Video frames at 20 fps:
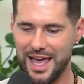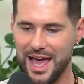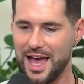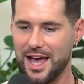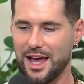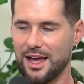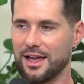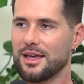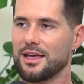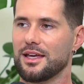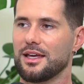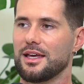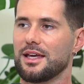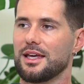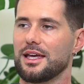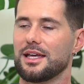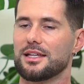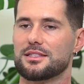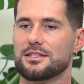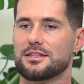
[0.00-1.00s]
Yeah. Yeah.
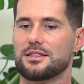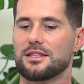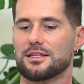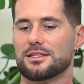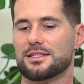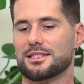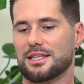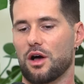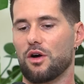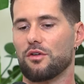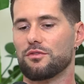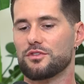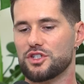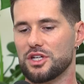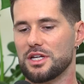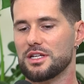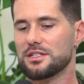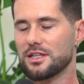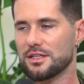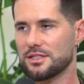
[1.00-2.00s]
It's the self
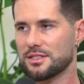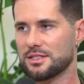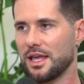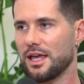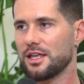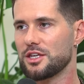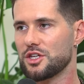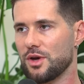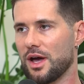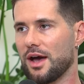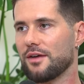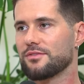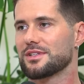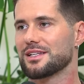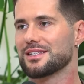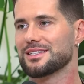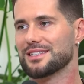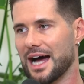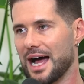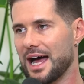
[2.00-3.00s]
Jesus said you have
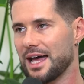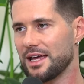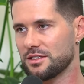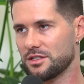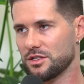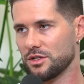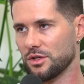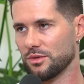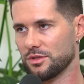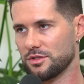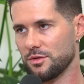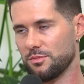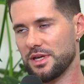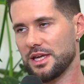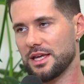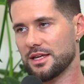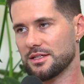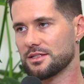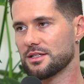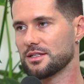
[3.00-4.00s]
to die to to
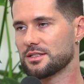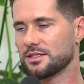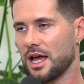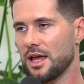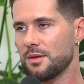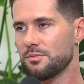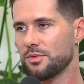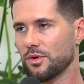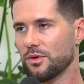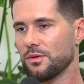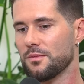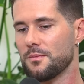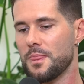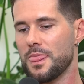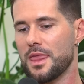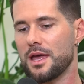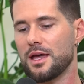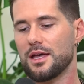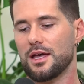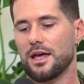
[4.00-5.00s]
be his disciple.
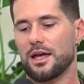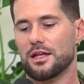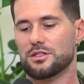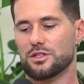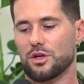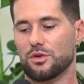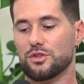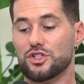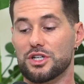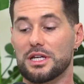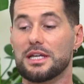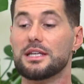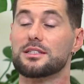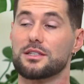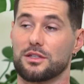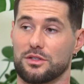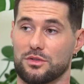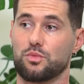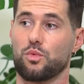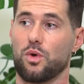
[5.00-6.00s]
And so
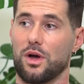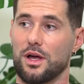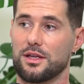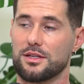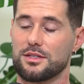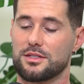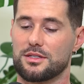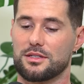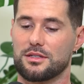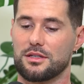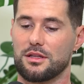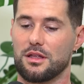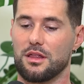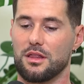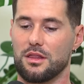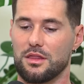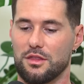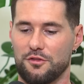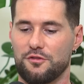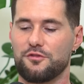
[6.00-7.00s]
Jesus was
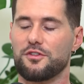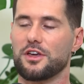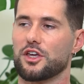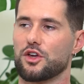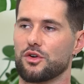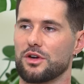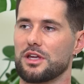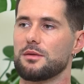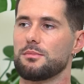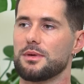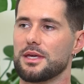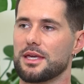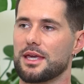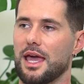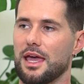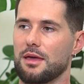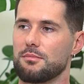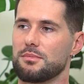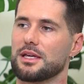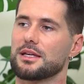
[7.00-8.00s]
the figure he
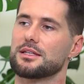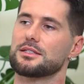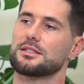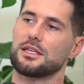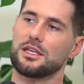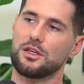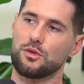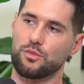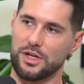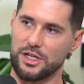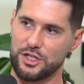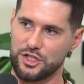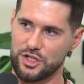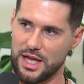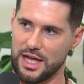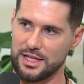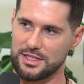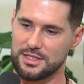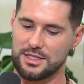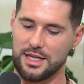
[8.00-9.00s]
became because he reached
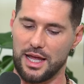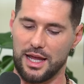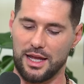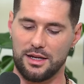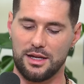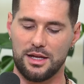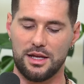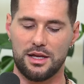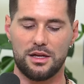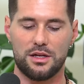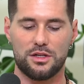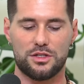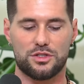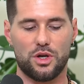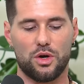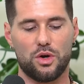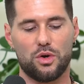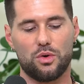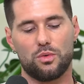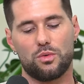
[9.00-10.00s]
that state.
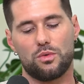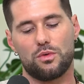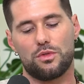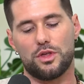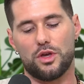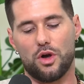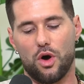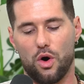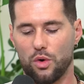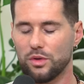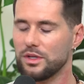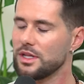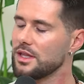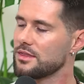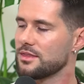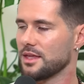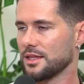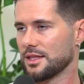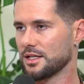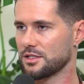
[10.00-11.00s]
So the only
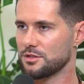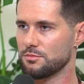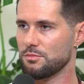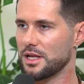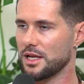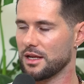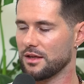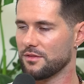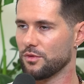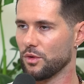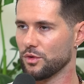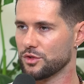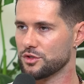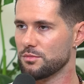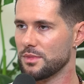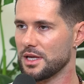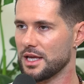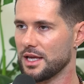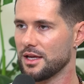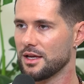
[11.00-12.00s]
thing that's meaningful
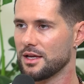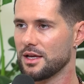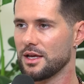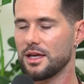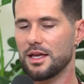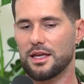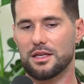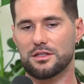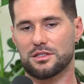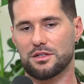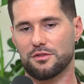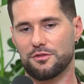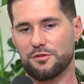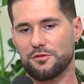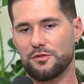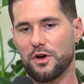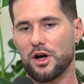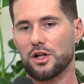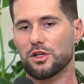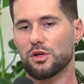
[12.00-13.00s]
to me is to
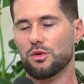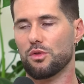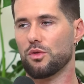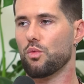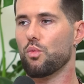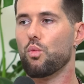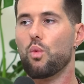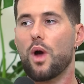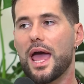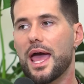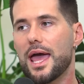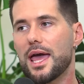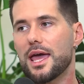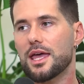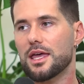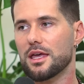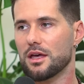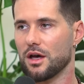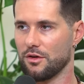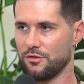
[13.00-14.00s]
follow the
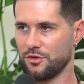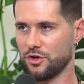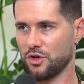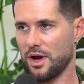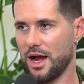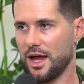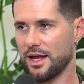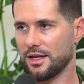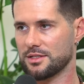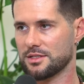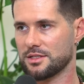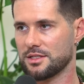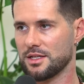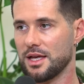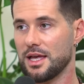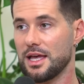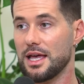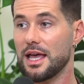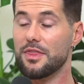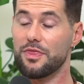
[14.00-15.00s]
way of Christ.
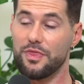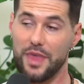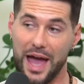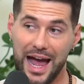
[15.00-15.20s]
And